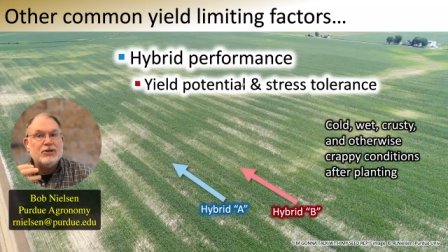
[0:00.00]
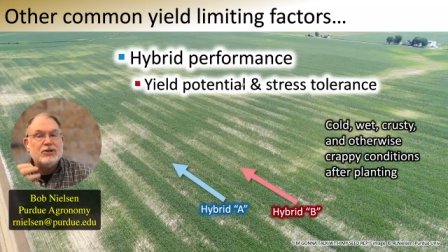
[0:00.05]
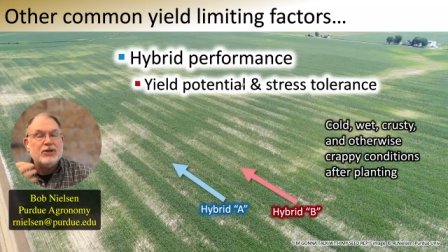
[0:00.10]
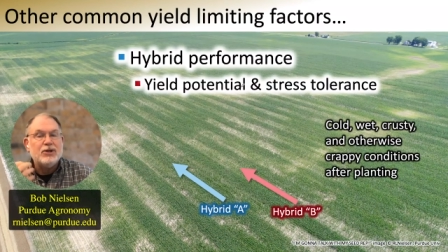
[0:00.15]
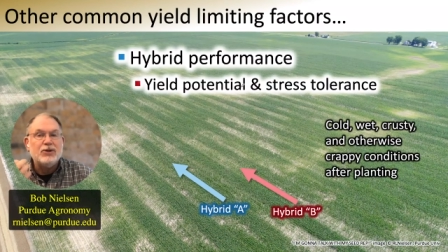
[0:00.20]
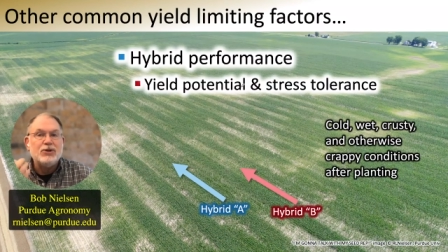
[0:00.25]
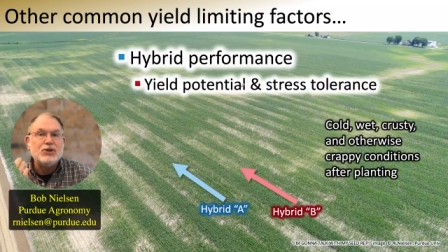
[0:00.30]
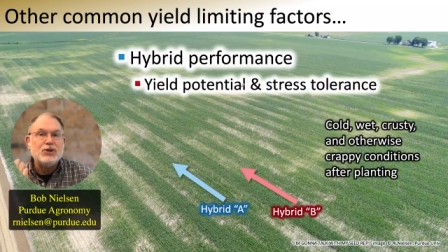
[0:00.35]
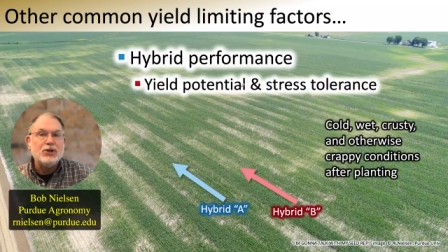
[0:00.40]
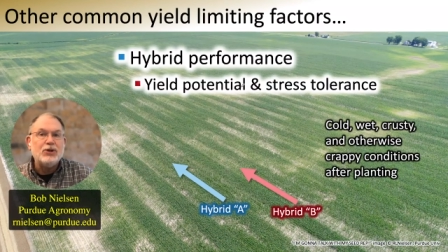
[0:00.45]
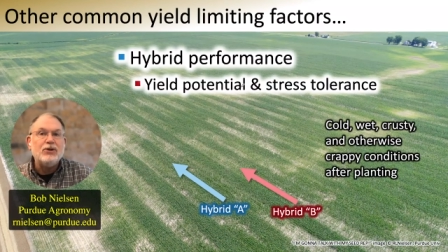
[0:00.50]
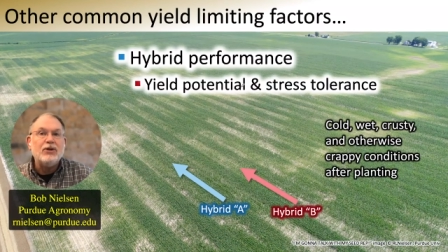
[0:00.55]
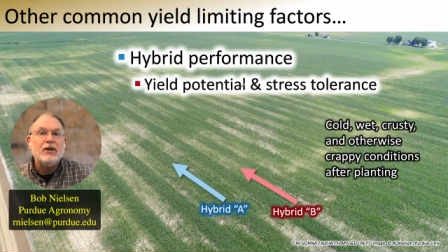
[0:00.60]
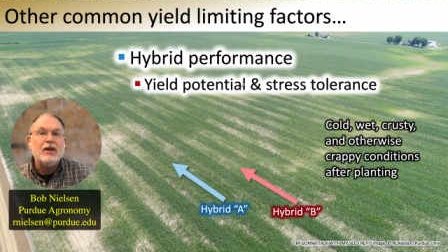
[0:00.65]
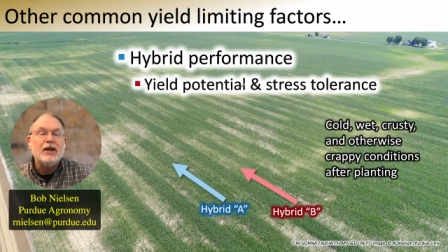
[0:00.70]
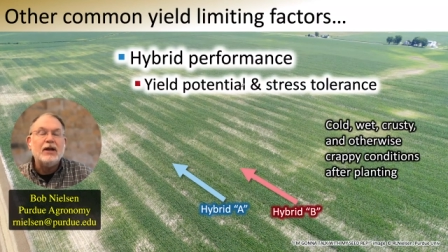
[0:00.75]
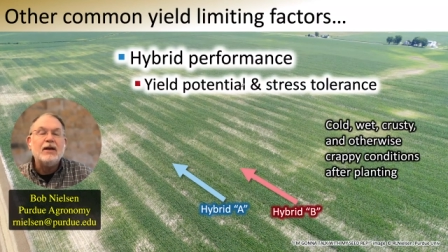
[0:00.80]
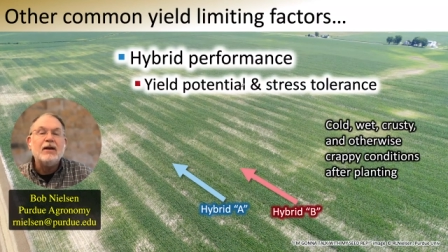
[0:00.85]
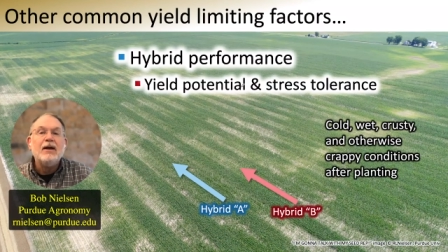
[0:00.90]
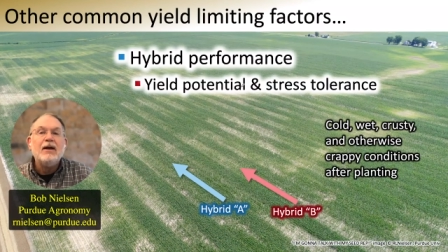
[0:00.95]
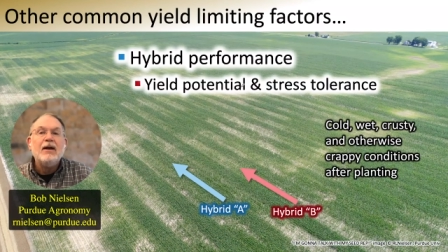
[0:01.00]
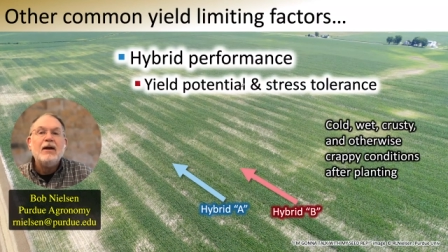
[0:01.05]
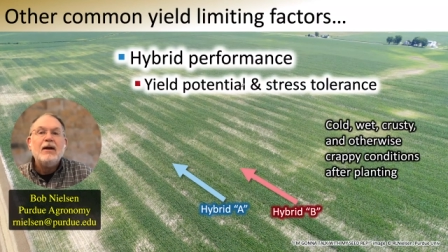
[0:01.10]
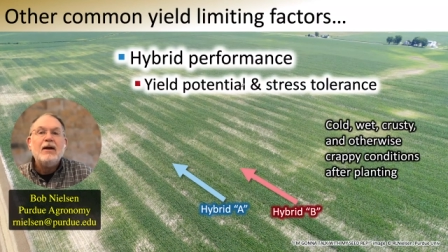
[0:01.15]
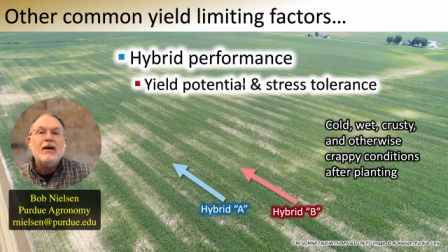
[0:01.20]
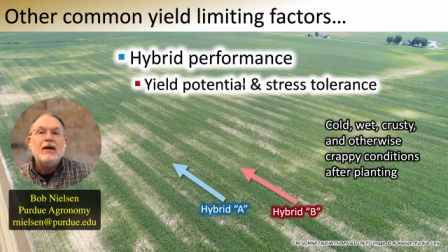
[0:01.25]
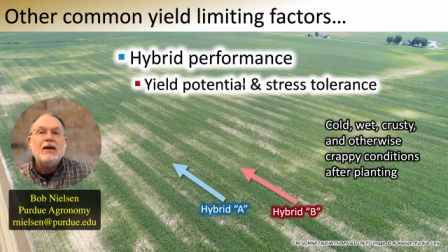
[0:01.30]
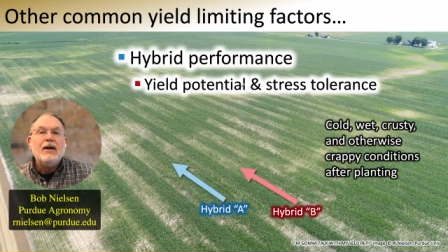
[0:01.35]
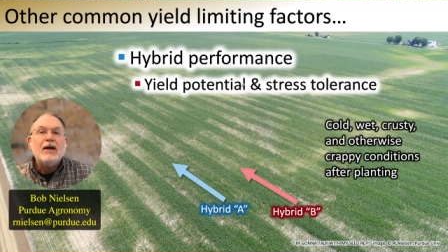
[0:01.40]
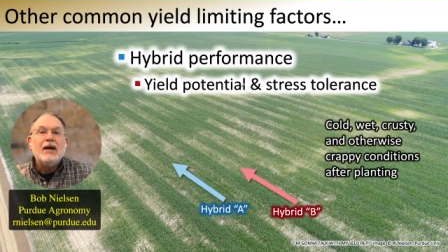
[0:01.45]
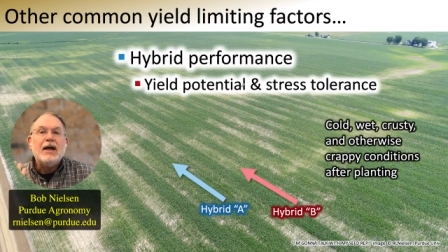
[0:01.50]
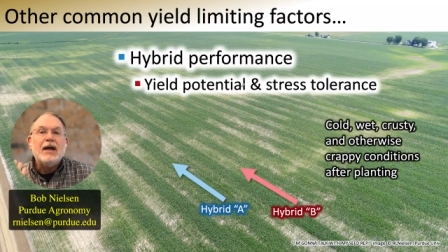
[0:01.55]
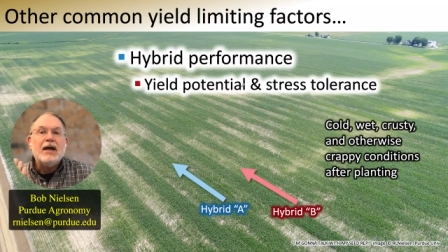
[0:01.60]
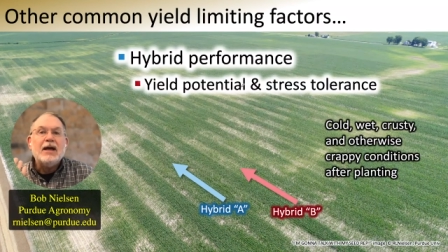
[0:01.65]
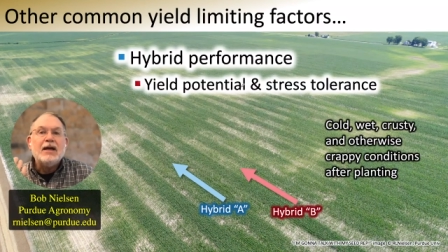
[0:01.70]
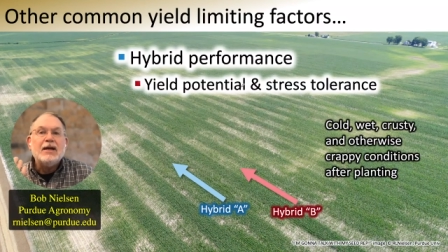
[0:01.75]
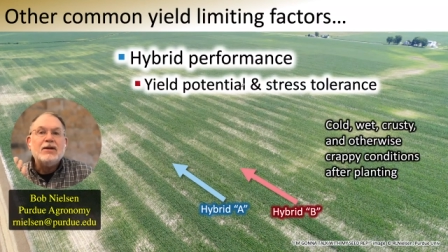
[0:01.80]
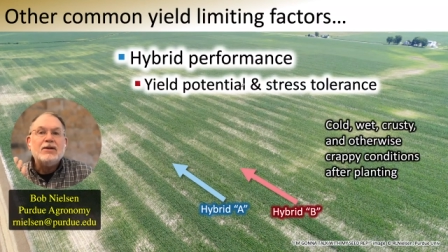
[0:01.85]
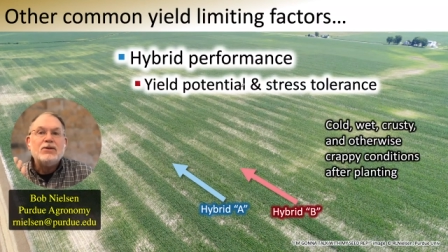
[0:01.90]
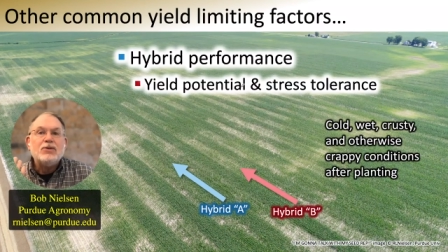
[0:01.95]
So certainly,
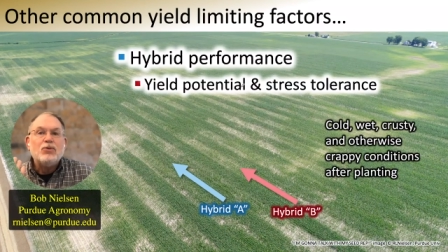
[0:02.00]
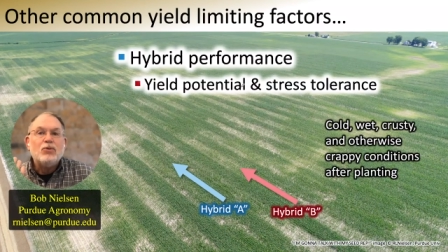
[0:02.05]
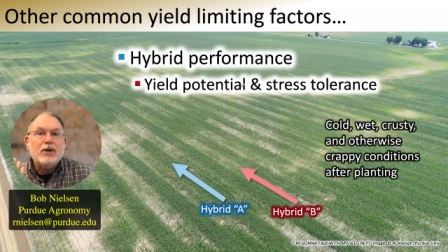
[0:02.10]
as